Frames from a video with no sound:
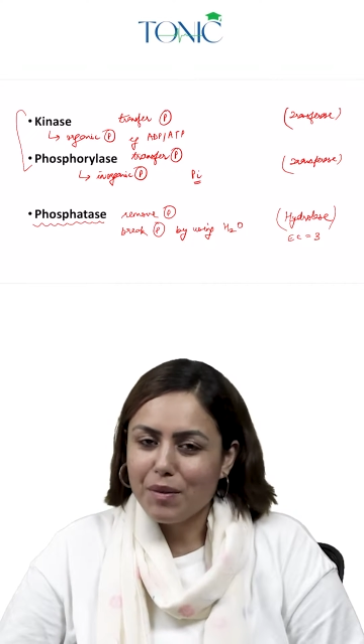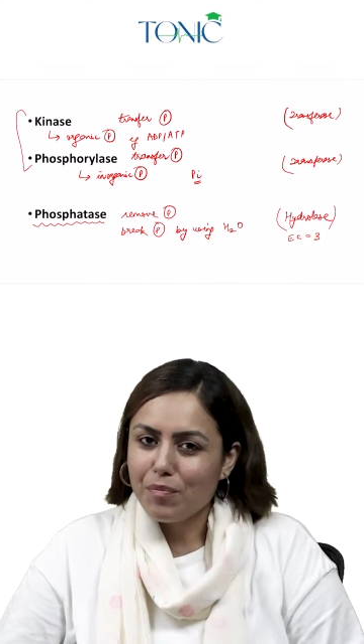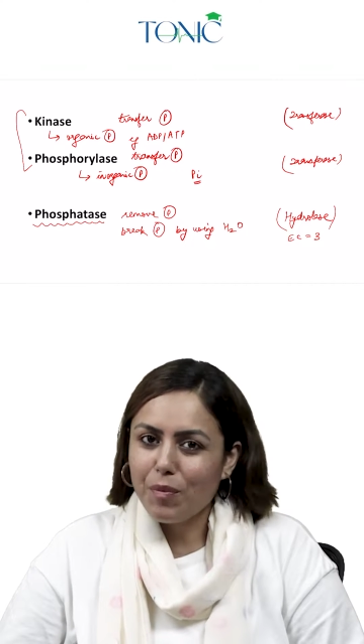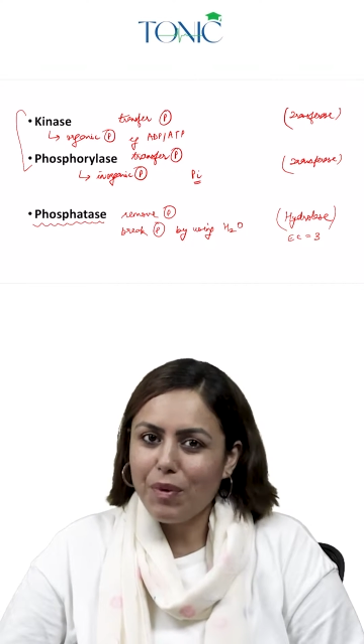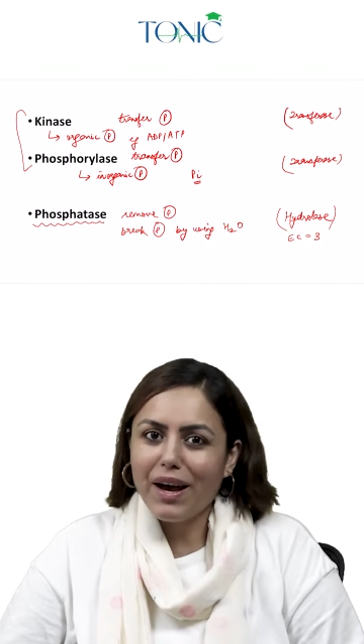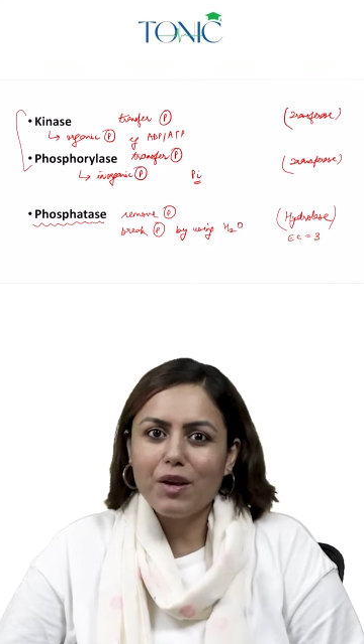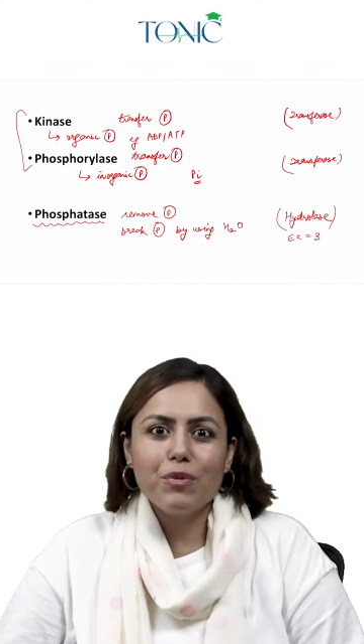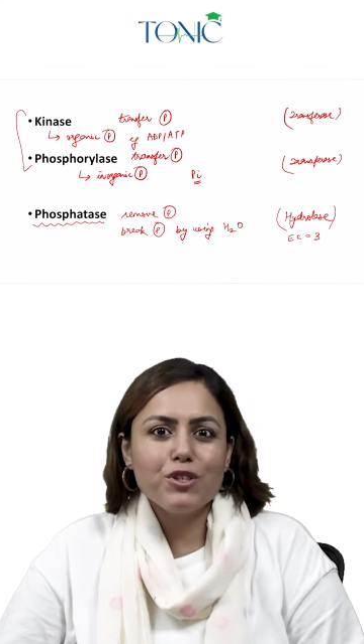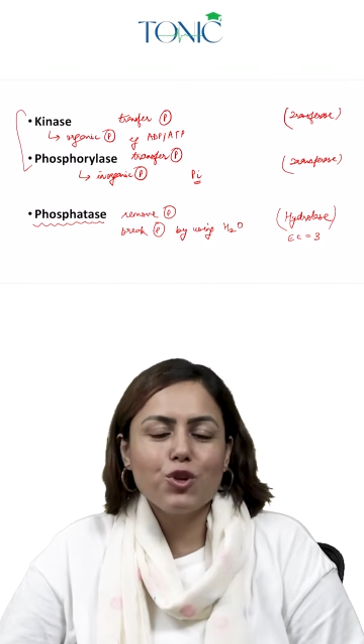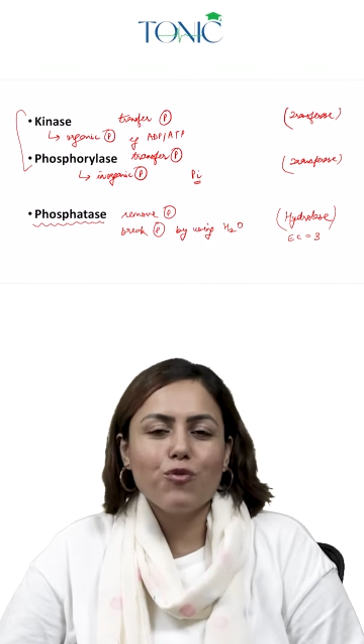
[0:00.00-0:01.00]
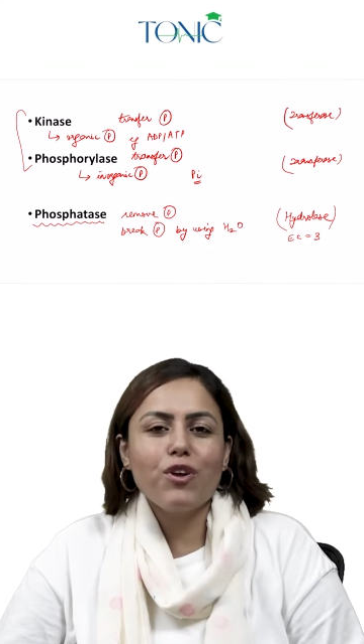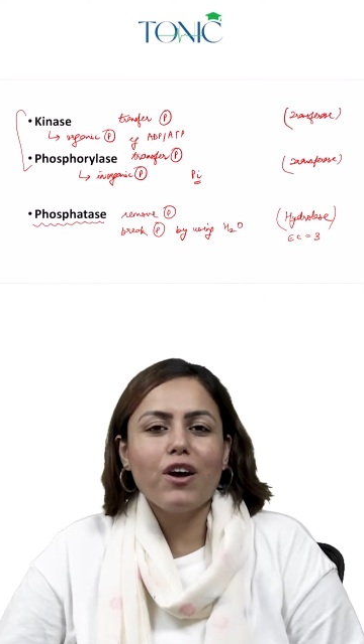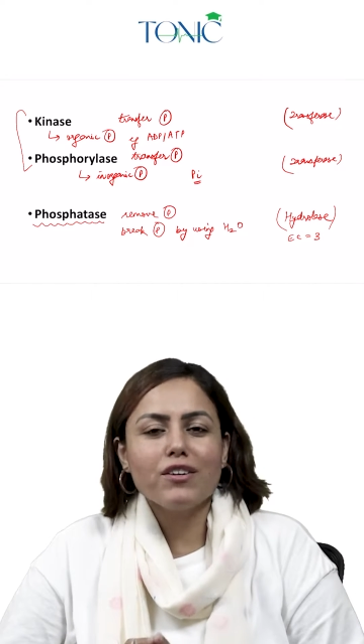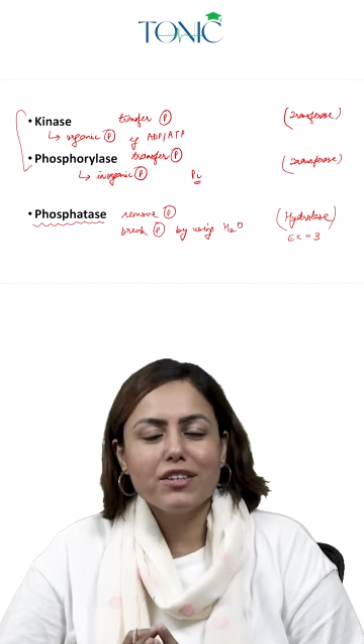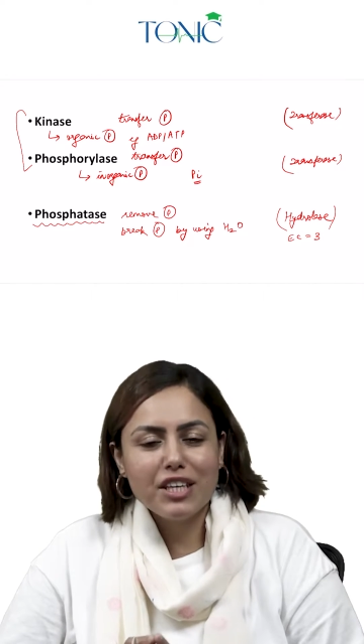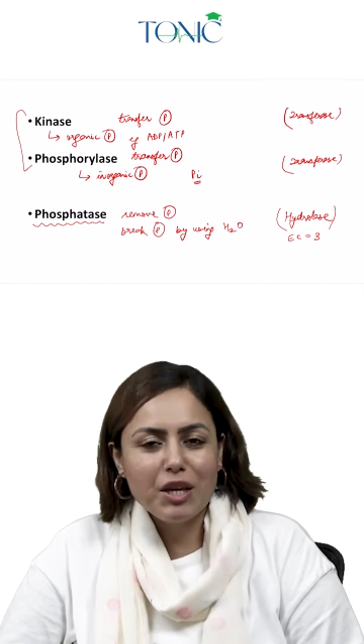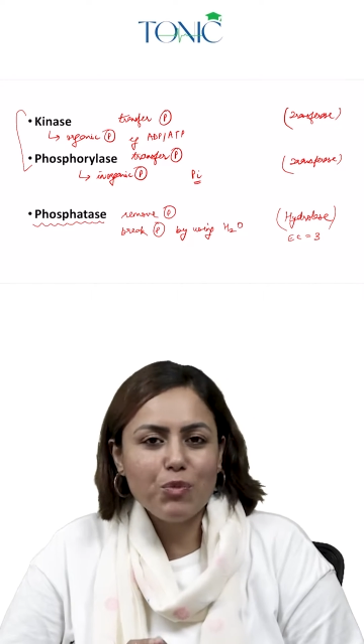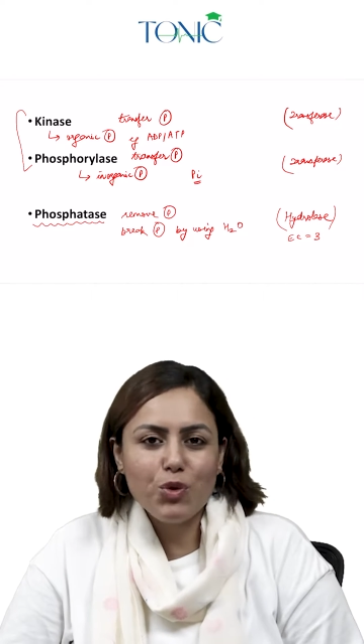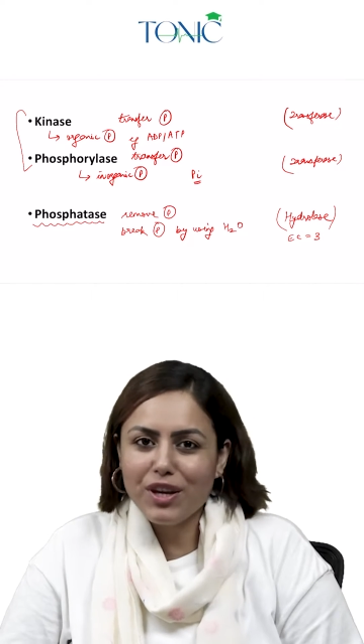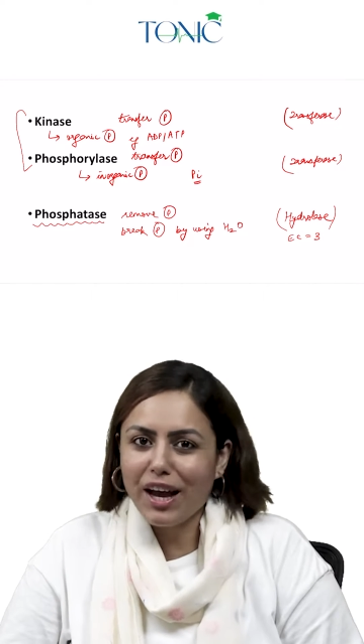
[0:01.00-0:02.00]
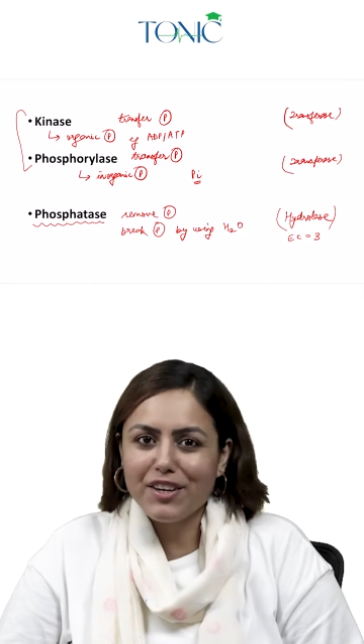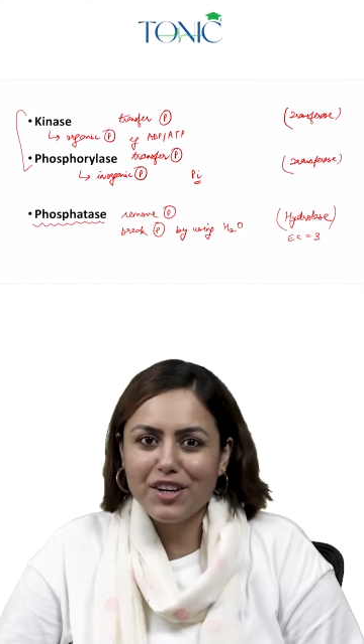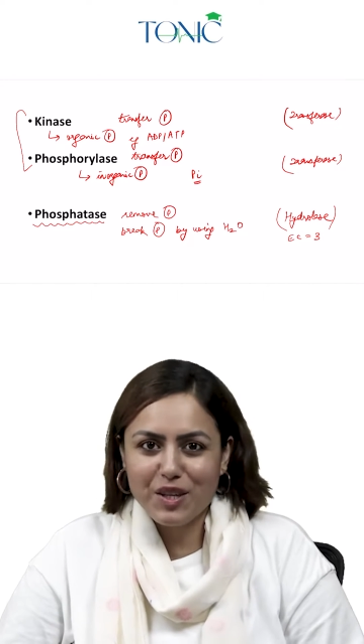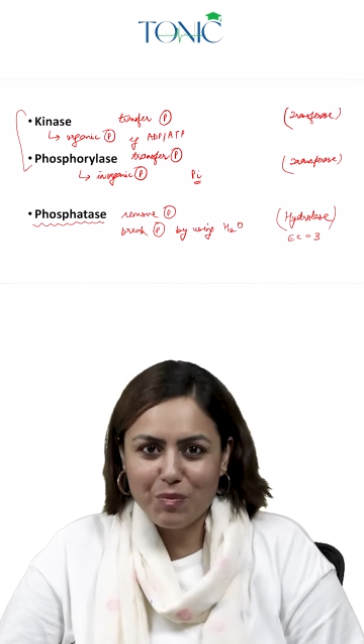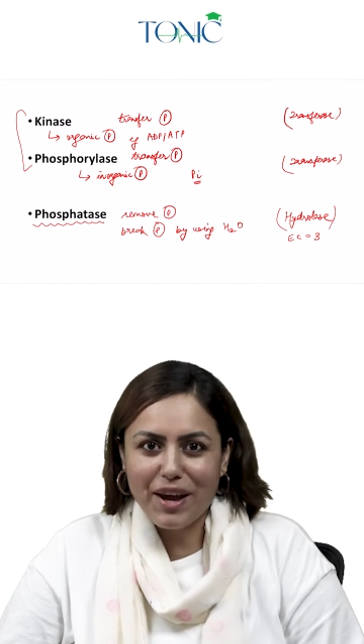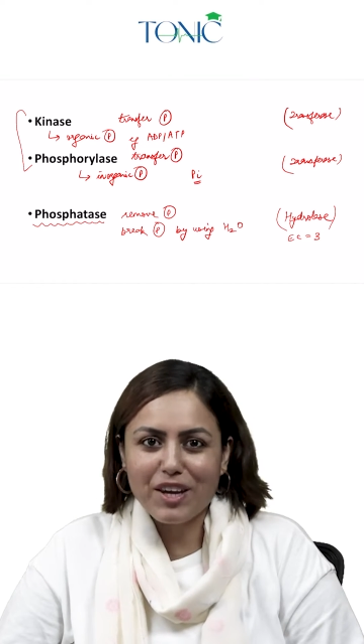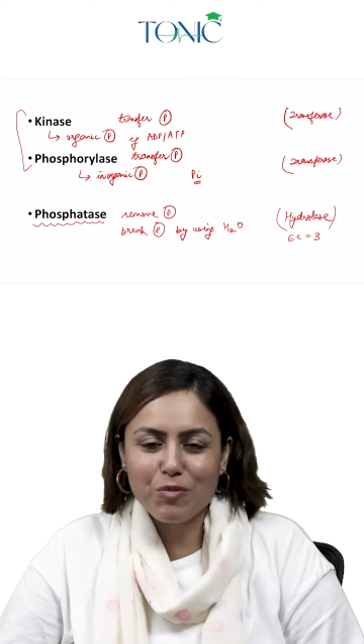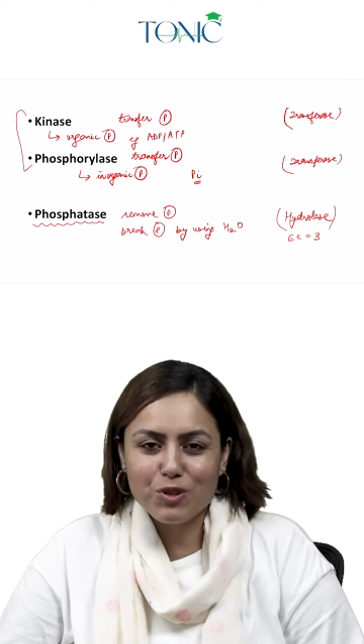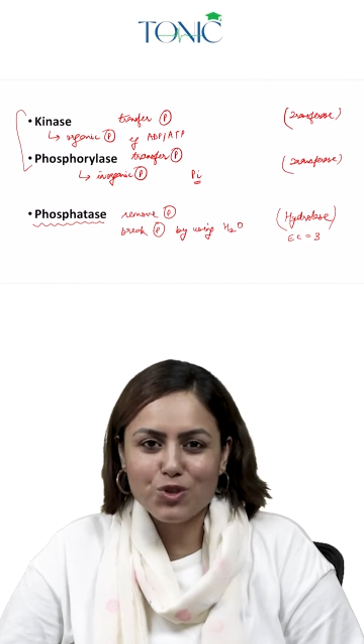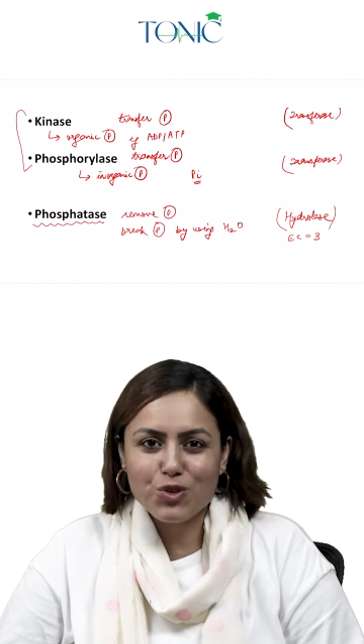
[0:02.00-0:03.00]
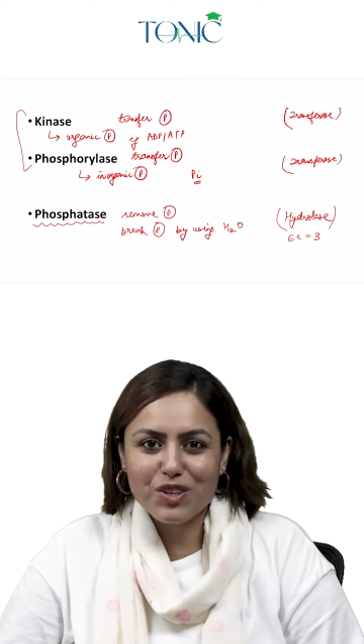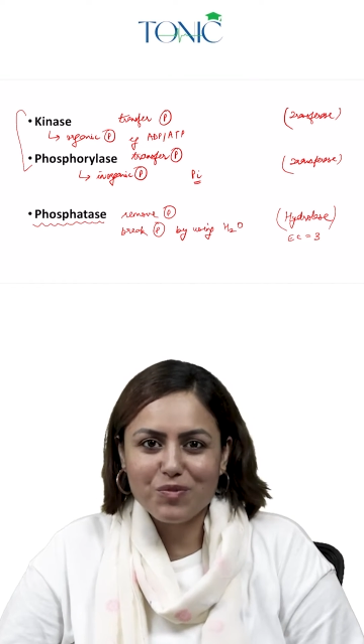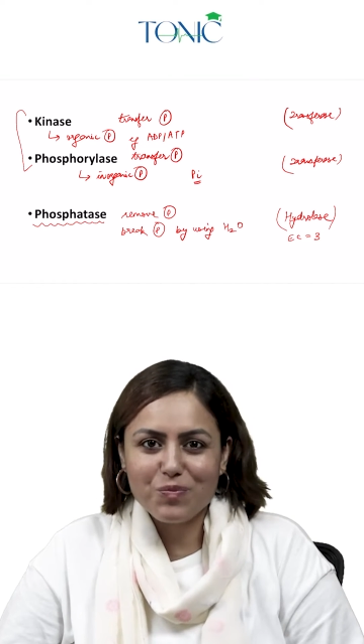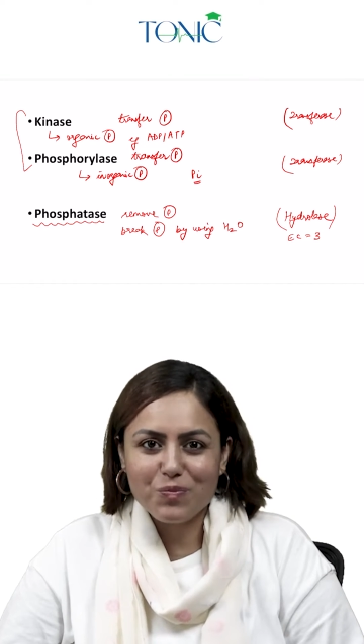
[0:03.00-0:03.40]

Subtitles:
Bye-bye, best of luck, keep doing high yielding biochemistry.